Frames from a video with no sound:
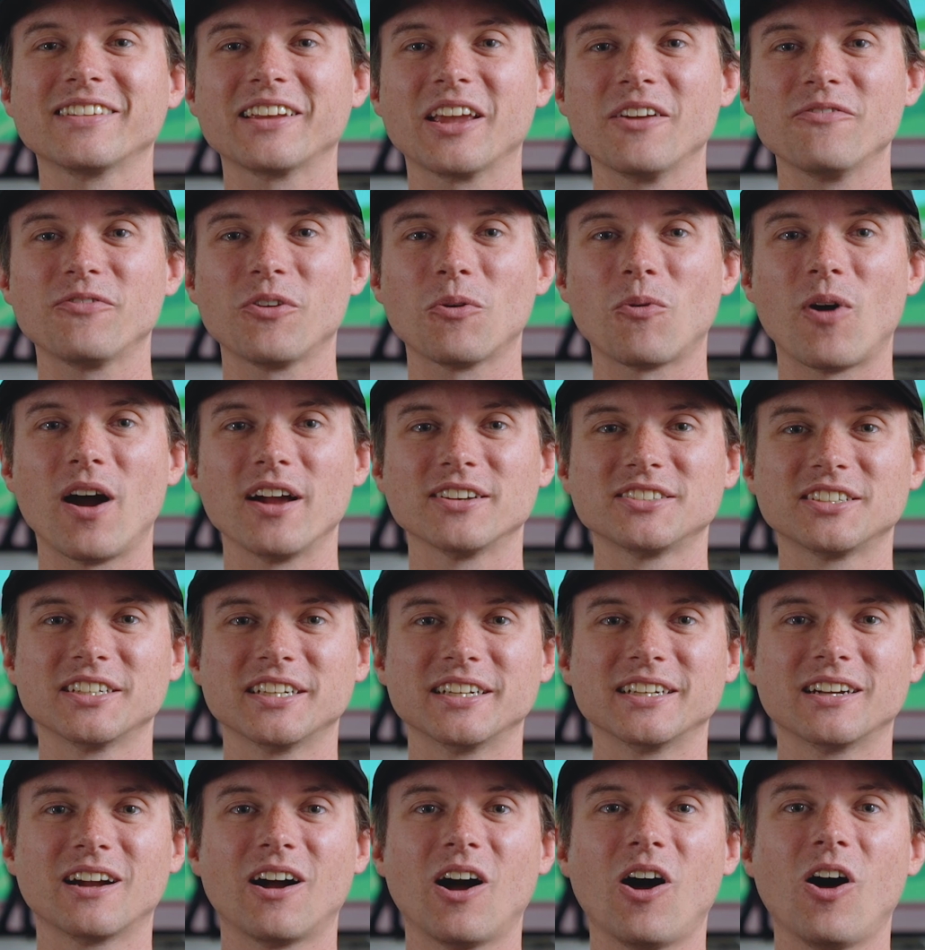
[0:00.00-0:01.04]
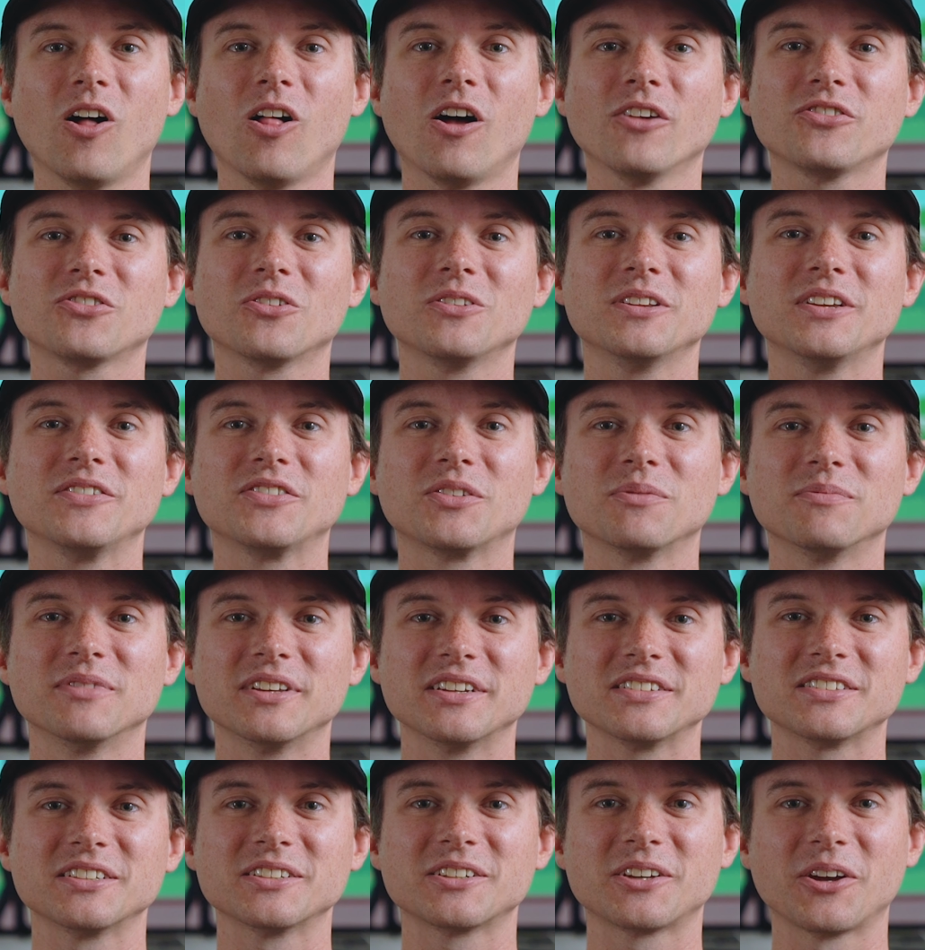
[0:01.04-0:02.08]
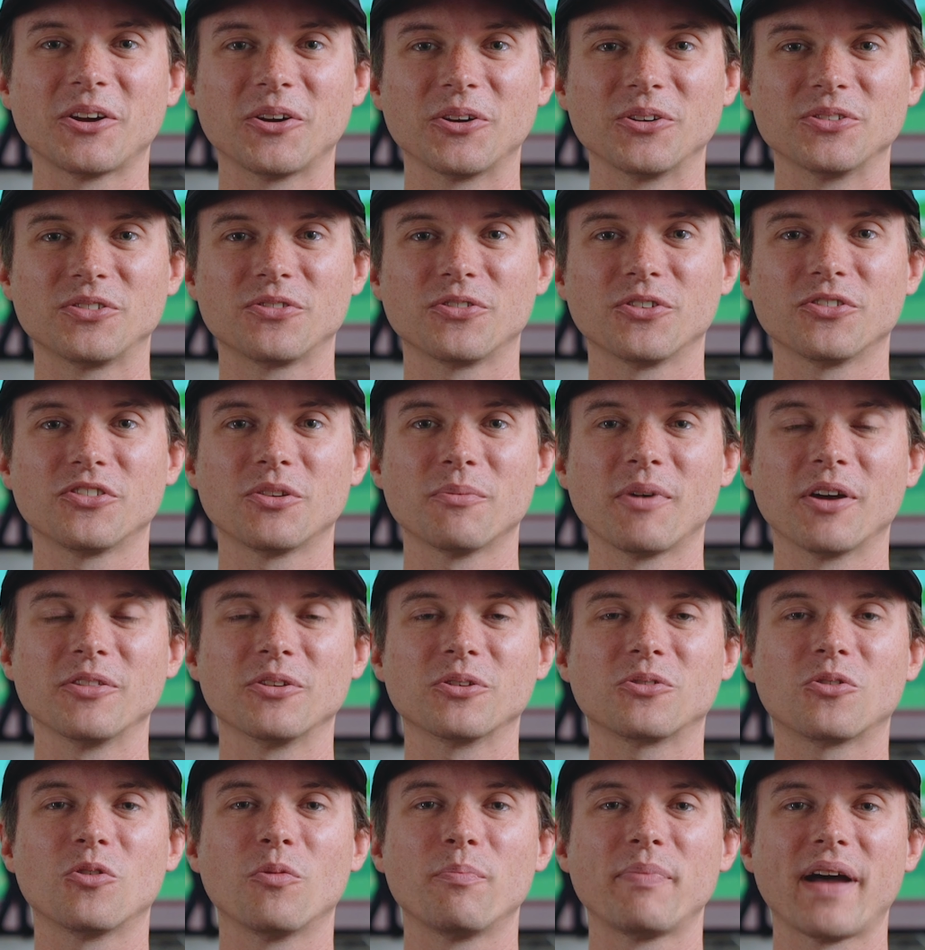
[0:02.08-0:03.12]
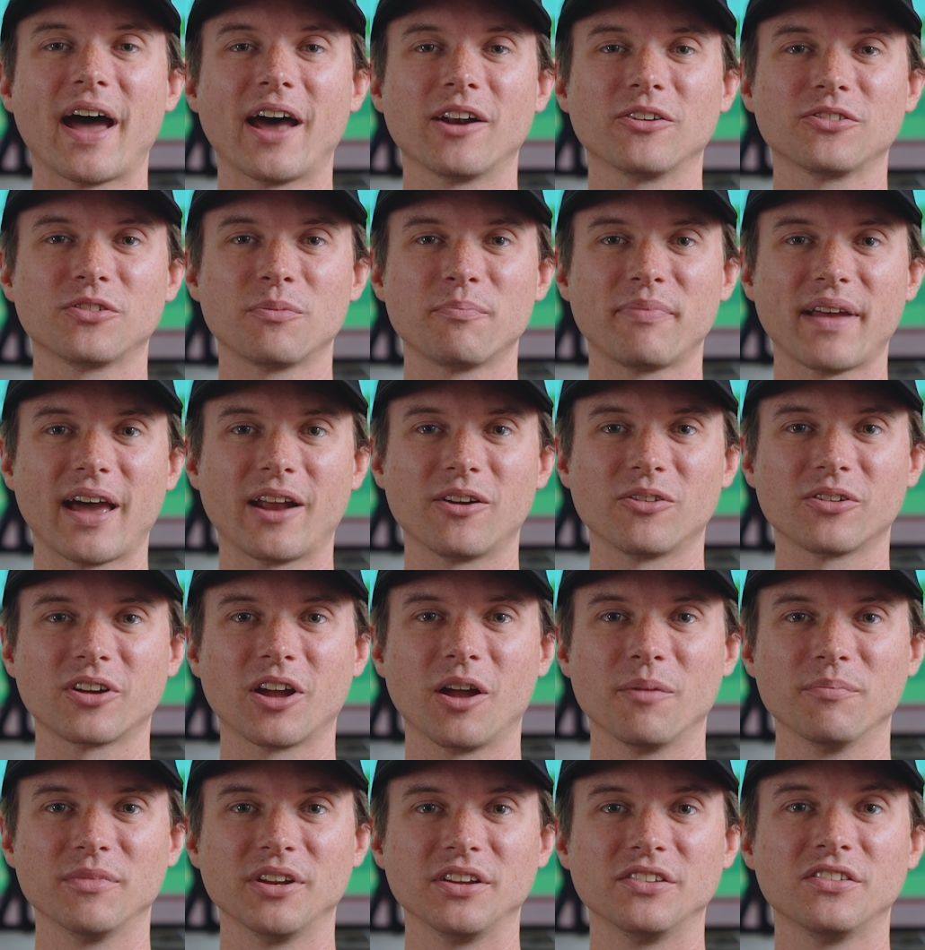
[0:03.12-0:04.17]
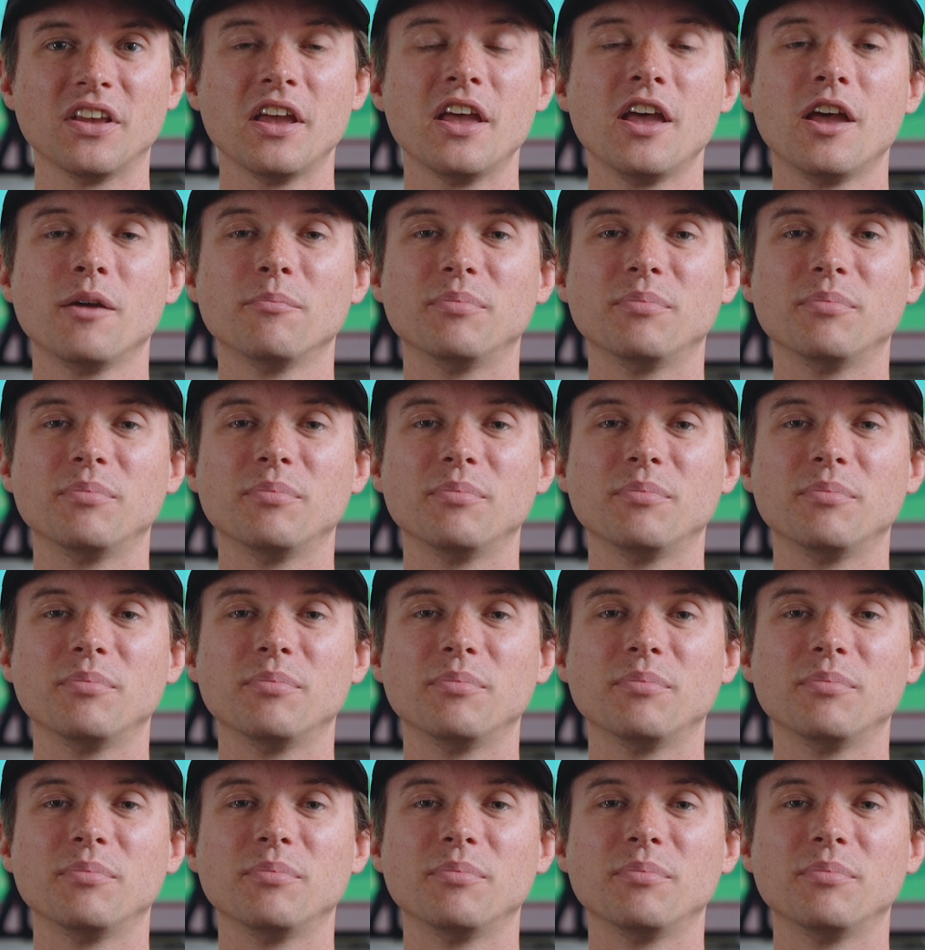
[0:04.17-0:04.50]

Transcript: again for watching. I'll also leave some links and codes for some other cool paddles and paddle companies.